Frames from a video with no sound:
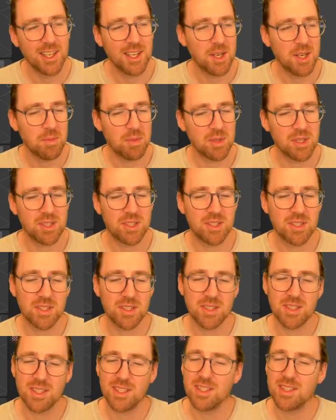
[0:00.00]
but
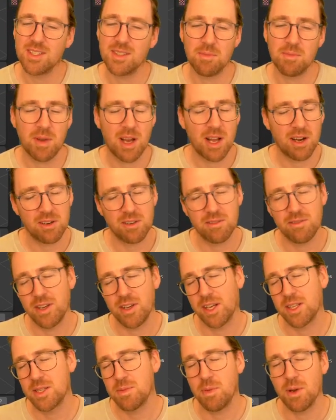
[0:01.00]
it's a matter of
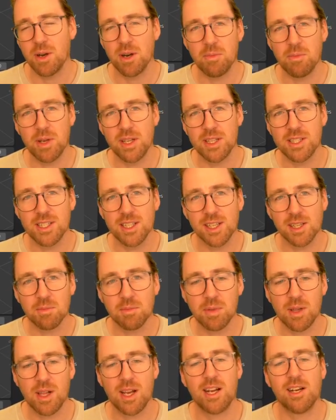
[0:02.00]
experimenting and
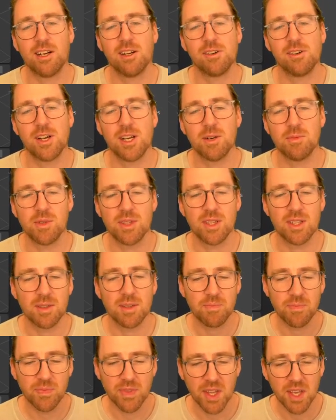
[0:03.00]
playing around with it.
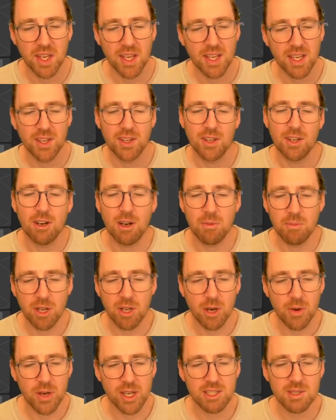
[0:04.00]
I'm
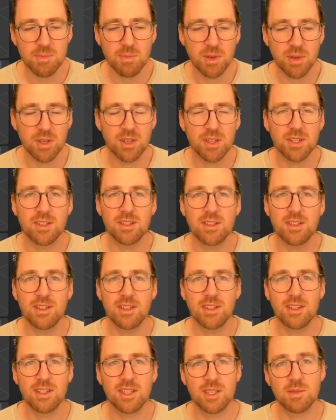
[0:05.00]
no expert.
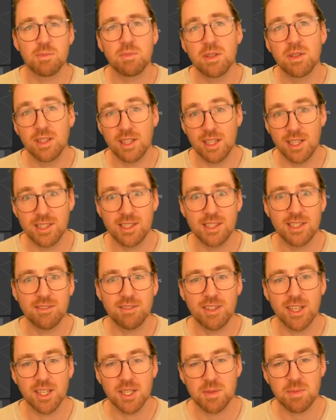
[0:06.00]
There's plenty of
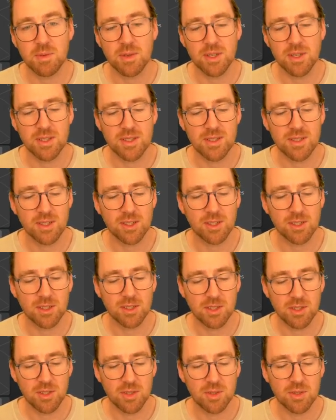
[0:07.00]
experts
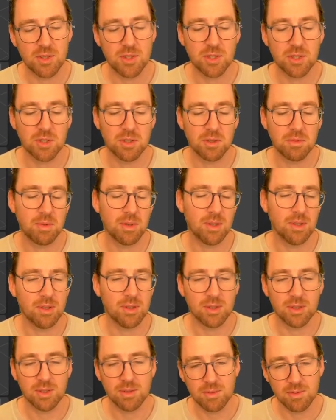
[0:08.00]
on YouTube
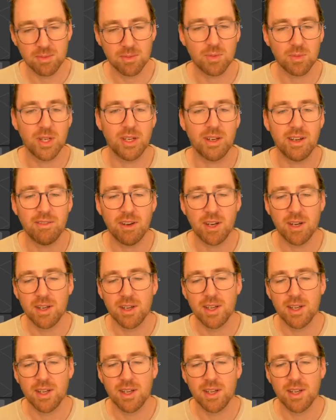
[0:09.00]
or wherever